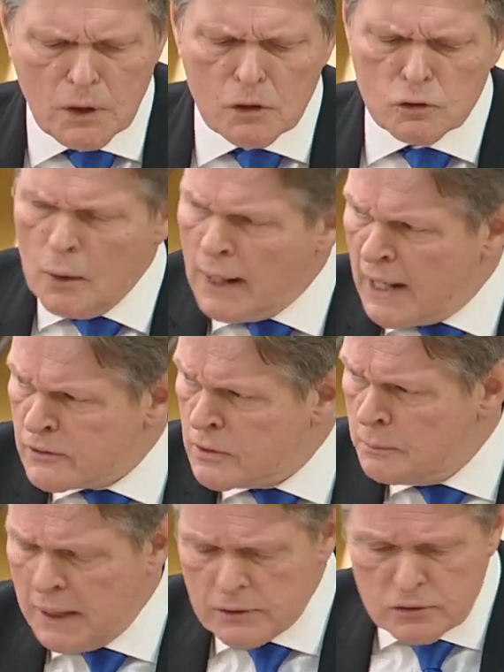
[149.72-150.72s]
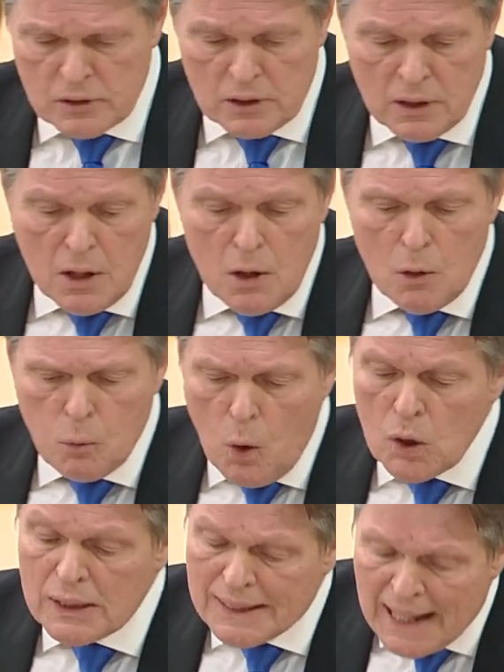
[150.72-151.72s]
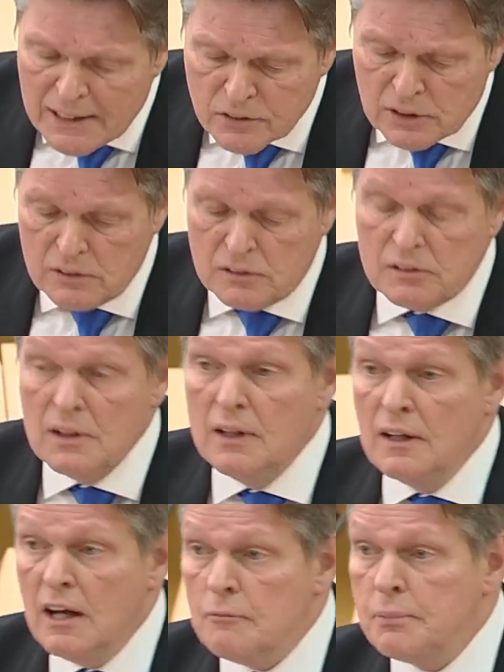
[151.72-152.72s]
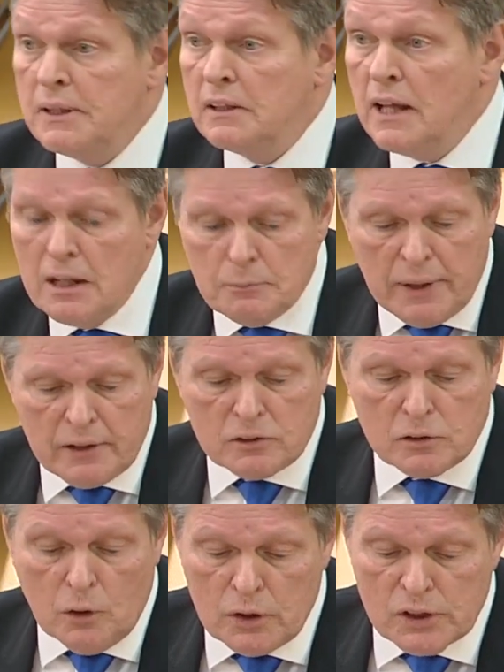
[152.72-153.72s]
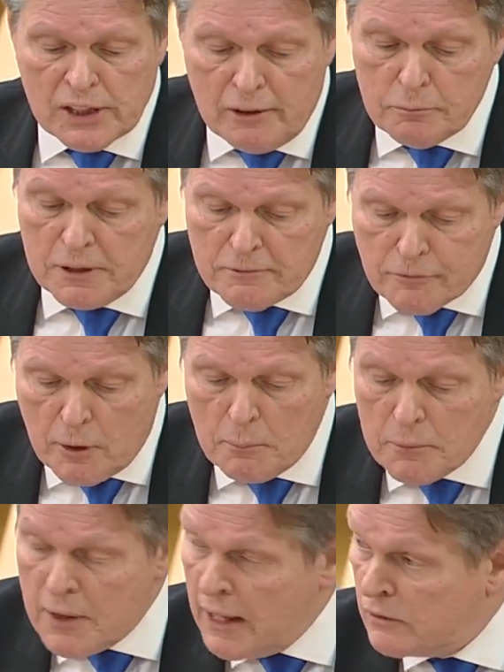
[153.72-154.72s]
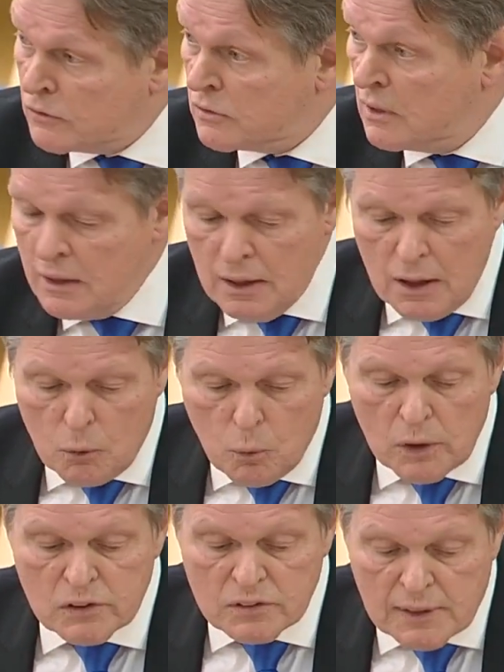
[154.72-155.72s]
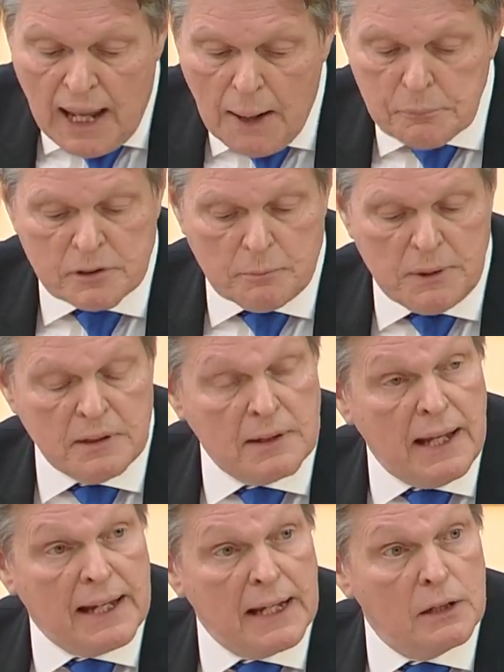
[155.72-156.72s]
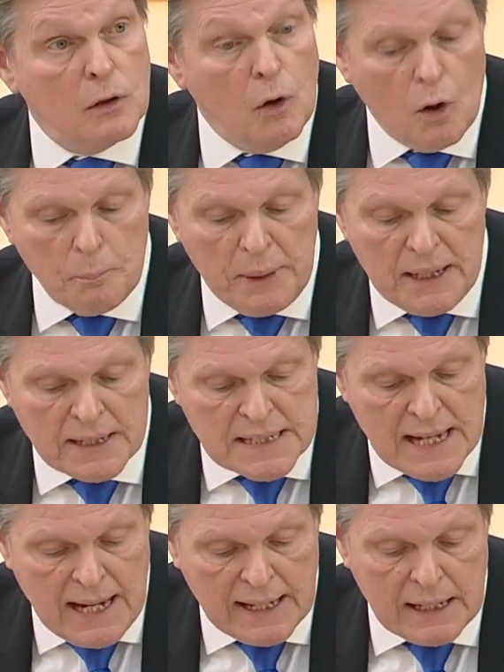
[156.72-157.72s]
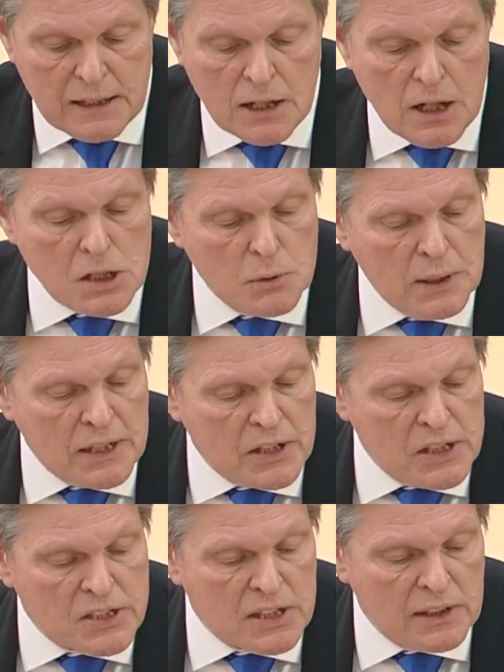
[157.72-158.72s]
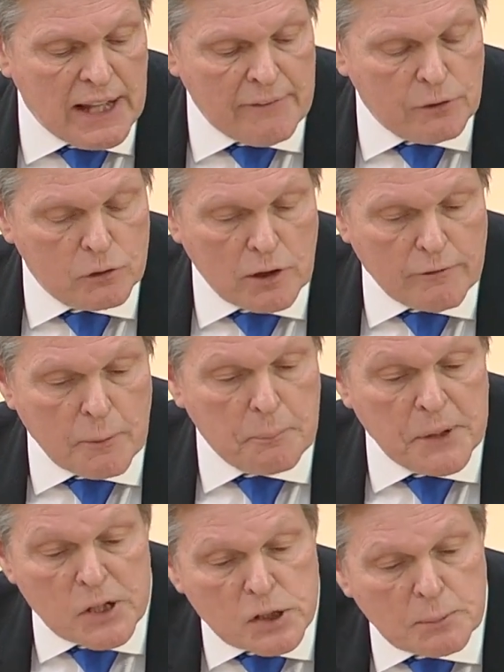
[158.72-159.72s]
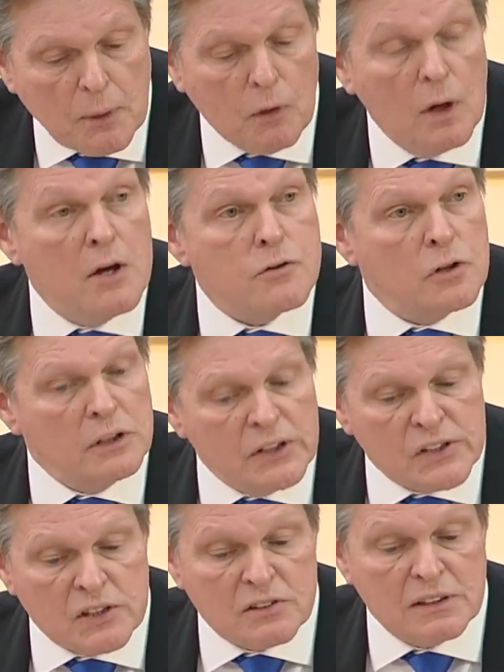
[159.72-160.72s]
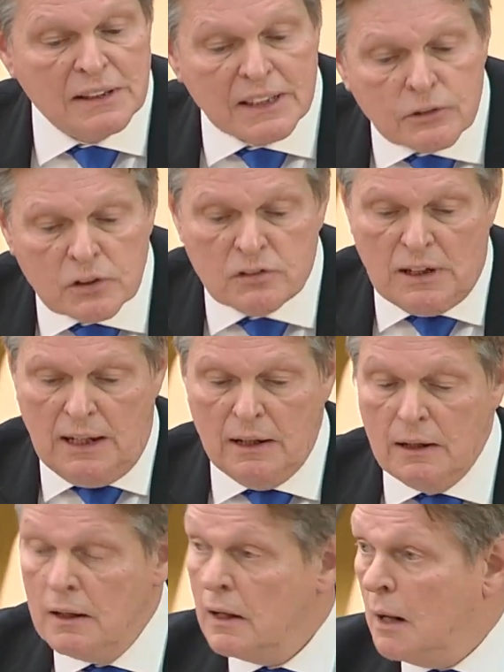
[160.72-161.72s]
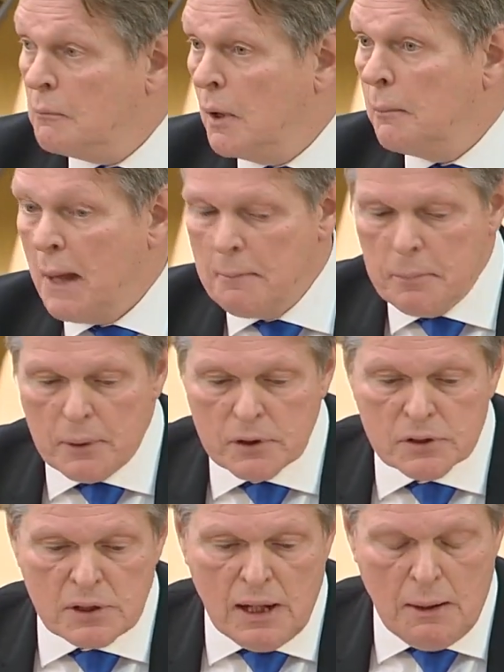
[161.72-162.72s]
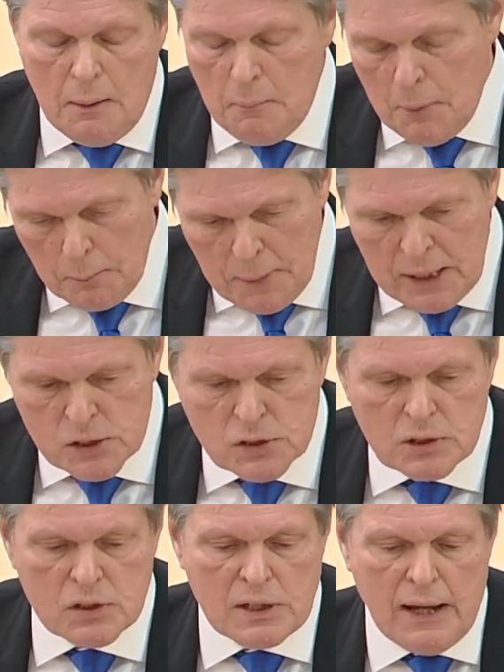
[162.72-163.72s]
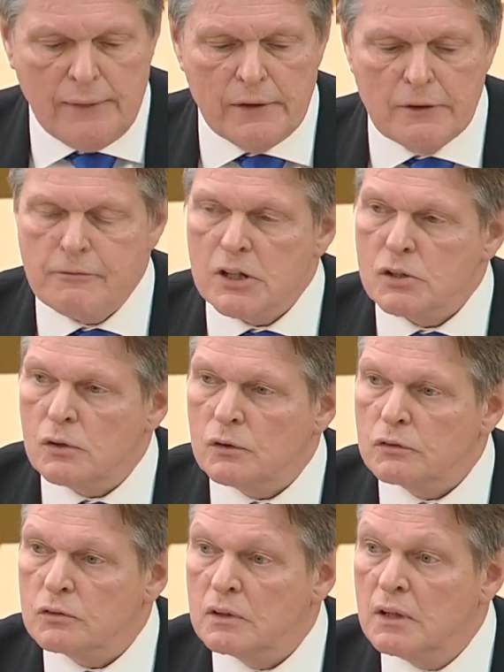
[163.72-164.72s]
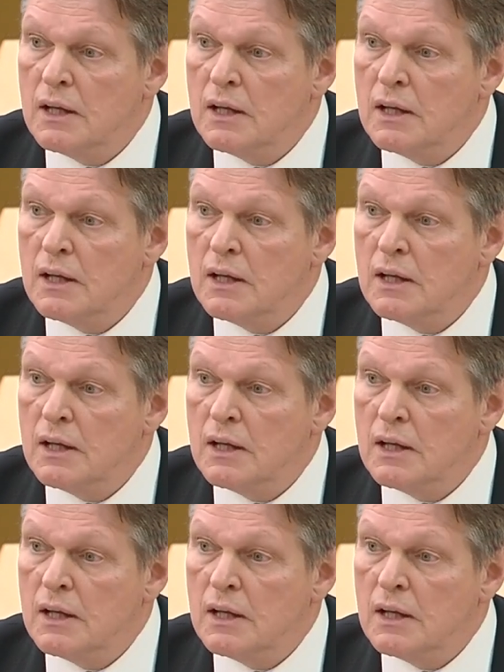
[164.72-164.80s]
So I asked the Minister, what lessons have been learned by the Scottish Government from this? What steps have been taken or being taken to increase the levels of appreciable religious literacy among ministers and their officials?